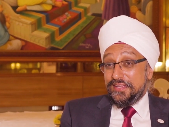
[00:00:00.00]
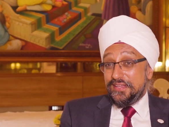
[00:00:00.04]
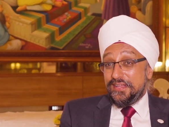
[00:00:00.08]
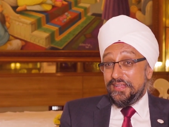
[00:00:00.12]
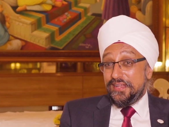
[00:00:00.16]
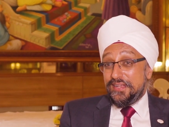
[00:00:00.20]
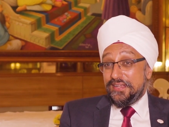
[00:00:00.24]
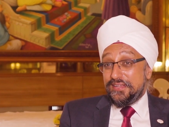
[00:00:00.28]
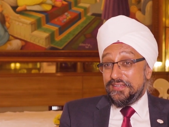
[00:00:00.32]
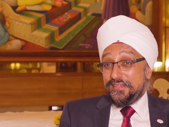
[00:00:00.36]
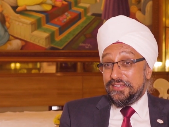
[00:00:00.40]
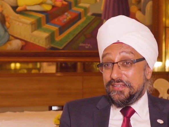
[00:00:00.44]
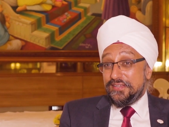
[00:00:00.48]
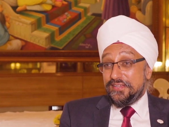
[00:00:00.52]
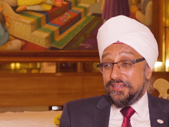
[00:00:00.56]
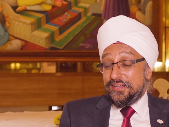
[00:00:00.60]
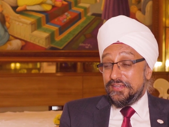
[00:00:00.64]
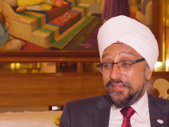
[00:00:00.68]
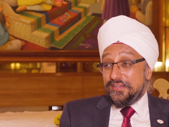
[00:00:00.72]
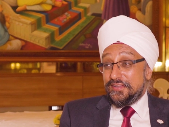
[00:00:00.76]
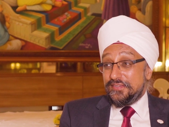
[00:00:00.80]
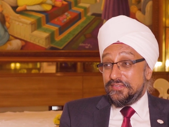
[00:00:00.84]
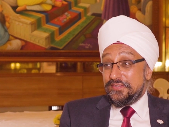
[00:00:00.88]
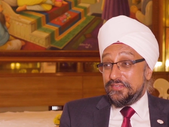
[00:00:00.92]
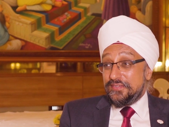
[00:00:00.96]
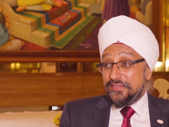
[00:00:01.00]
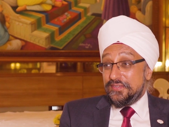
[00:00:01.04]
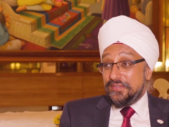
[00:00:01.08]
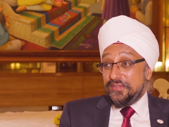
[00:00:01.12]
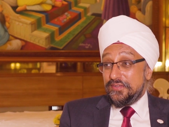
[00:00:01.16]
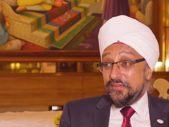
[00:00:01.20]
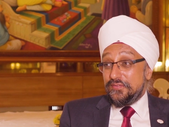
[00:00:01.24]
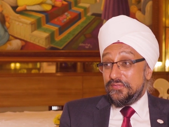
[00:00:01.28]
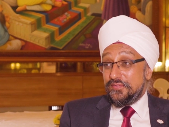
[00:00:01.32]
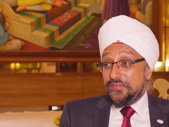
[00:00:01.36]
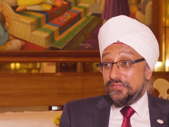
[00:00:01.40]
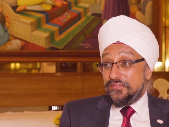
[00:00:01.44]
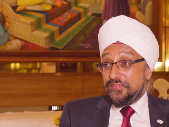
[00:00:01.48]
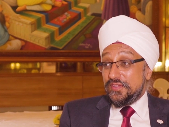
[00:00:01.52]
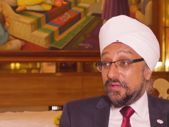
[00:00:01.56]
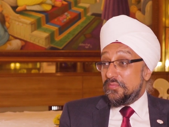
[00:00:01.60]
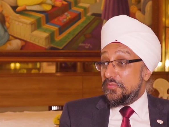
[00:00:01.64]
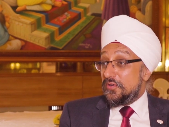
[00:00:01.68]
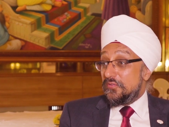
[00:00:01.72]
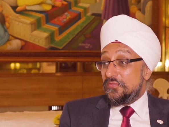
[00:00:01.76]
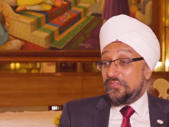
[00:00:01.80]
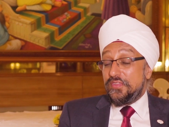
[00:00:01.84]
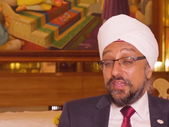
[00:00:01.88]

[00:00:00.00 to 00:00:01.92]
and some of